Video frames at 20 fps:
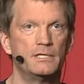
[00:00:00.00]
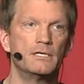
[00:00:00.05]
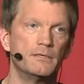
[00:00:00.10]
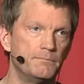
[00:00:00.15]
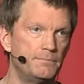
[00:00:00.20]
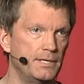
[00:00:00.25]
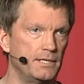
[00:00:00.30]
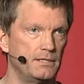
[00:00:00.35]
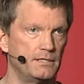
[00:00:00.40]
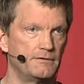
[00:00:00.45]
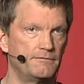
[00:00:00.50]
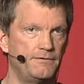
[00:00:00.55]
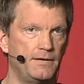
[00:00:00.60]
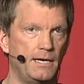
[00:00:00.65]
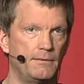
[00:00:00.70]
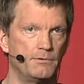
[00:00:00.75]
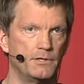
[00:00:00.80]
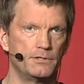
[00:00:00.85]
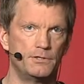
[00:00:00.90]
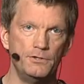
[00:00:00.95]
compelling
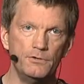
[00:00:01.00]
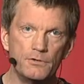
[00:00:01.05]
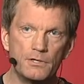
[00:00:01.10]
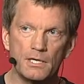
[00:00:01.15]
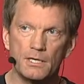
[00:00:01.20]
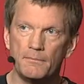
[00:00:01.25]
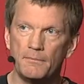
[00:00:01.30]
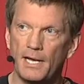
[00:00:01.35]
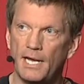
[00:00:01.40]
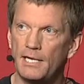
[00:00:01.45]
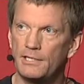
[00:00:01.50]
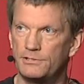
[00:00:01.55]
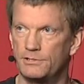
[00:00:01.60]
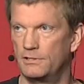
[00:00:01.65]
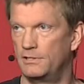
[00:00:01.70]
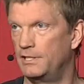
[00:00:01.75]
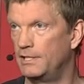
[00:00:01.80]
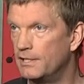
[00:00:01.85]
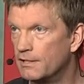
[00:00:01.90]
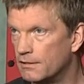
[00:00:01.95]
fabric. You can imagine
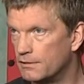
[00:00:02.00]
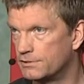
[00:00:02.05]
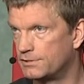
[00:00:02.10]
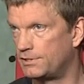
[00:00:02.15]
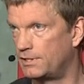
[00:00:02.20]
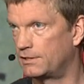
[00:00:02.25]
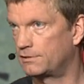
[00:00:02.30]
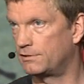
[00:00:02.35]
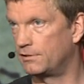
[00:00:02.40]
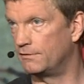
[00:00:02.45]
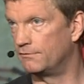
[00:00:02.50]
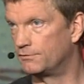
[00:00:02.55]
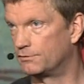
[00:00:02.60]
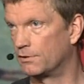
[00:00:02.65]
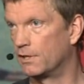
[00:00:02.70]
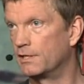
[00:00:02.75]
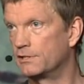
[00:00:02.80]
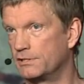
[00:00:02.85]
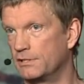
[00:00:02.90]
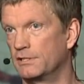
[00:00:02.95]
the intersection of
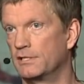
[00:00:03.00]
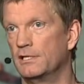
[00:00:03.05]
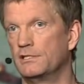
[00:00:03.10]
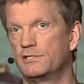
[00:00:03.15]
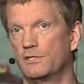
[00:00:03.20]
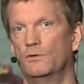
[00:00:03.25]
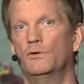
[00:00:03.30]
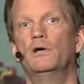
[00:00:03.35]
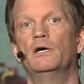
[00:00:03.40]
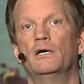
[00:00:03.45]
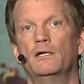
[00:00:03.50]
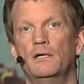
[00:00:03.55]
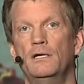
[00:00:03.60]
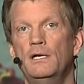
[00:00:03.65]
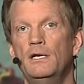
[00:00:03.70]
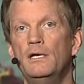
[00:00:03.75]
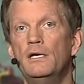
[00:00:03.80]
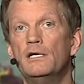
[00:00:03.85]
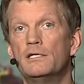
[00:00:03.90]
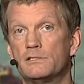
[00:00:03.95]
drugs and guns and oil
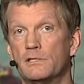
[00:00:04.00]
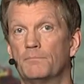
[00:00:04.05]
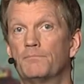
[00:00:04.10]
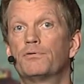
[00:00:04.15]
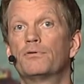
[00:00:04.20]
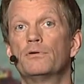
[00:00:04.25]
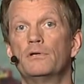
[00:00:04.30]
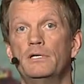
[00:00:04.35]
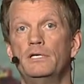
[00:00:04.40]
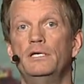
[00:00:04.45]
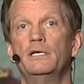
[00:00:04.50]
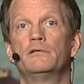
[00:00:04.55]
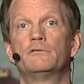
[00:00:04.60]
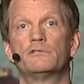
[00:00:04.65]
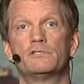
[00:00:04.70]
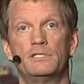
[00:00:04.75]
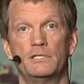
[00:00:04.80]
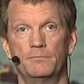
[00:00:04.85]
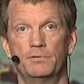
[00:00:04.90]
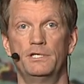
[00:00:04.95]
is a pretty
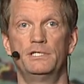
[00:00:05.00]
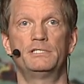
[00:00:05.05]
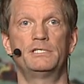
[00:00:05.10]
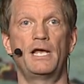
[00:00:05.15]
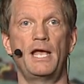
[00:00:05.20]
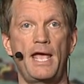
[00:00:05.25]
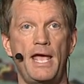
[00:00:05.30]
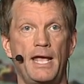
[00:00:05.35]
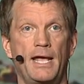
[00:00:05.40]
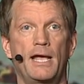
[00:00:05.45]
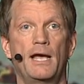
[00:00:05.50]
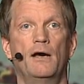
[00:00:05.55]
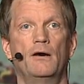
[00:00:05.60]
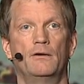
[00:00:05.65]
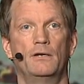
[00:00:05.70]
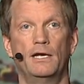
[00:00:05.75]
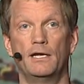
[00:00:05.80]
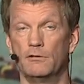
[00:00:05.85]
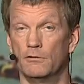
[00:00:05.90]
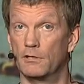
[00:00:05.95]
interesting place to hang
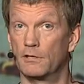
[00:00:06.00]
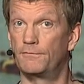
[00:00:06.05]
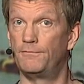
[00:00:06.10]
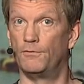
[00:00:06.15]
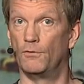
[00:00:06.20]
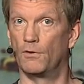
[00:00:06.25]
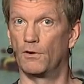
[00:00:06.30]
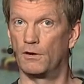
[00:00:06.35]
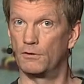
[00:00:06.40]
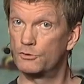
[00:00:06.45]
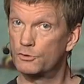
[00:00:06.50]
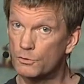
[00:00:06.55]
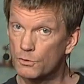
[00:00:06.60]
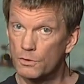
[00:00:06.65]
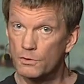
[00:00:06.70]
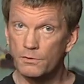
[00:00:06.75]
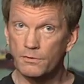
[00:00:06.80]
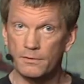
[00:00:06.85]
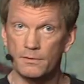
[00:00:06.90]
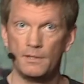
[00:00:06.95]
out and look for
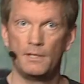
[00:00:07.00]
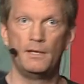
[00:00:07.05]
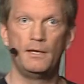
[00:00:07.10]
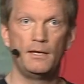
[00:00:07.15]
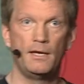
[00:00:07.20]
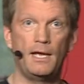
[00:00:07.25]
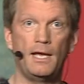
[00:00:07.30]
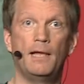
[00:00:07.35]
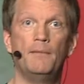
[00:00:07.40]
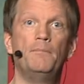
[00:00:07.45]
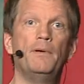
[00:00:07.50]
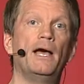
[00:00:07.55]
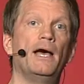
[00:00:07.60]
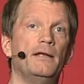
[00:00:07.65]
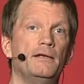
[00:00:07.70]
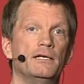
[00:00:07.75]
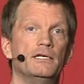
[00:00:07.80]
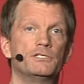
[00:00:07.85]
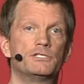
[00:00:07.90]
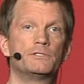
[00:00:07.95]
truth and
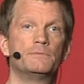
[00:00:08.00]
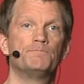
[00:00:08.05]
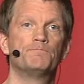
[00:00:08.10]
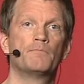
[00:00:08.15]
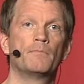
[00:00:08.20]
badness.